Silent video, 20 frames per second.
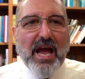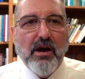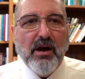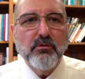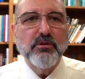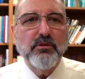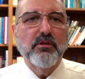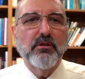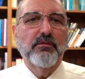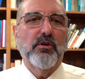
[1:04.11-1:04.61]

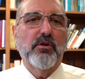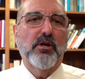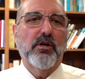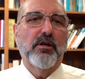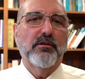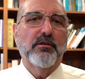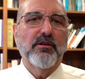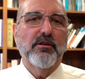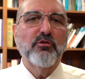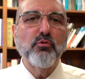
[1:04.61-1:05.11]
out of
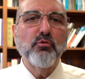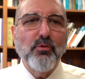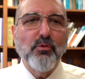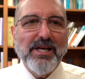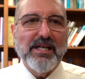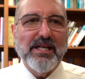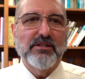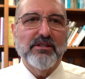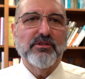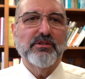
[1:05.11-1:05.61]
our
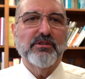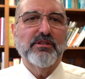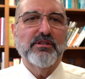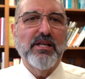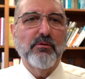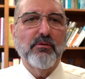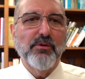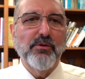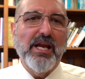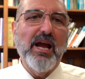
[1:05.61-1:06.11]
grace
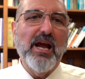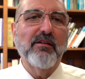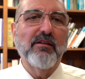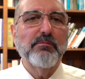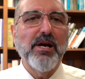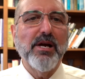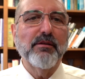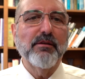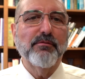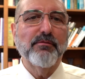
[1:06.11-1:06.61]
that we have
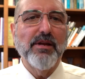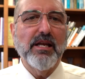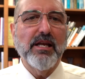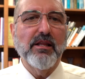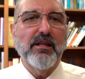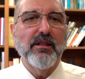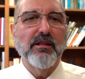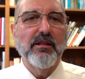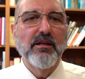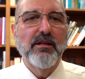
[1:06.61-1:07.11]
by
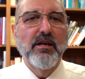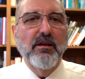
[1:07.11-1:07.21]
faith.